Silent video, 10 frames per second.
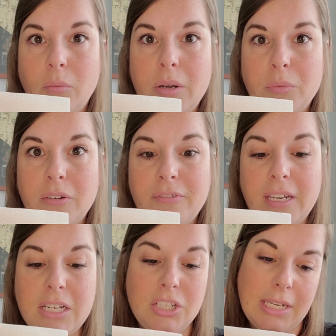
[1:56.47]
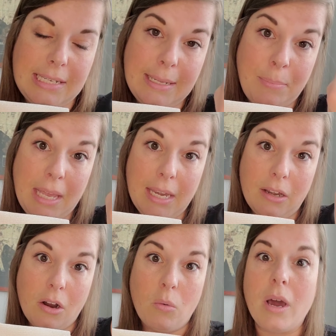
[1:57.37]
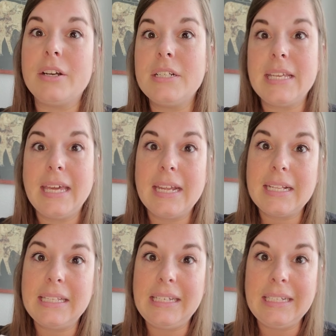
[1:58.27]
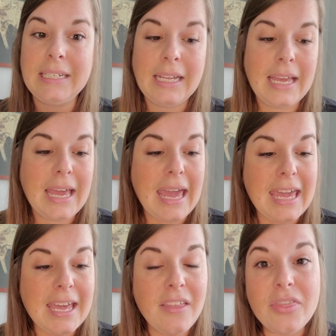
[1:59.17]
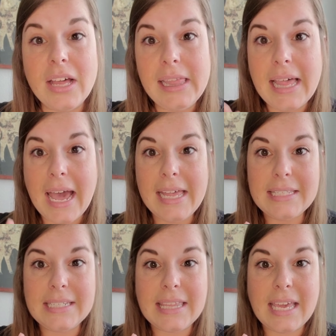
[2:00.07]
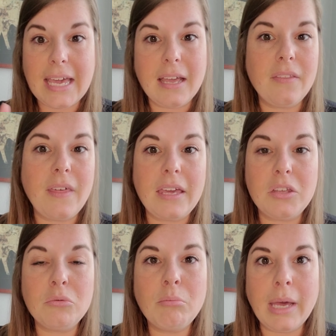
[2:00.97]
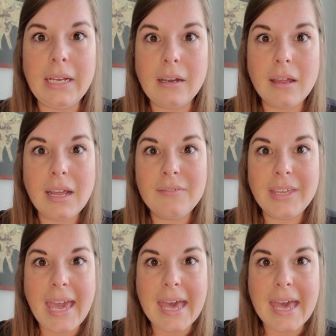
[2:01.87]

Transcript: when we're finished dipping it in our water to get it clean. And the last thing that you might not have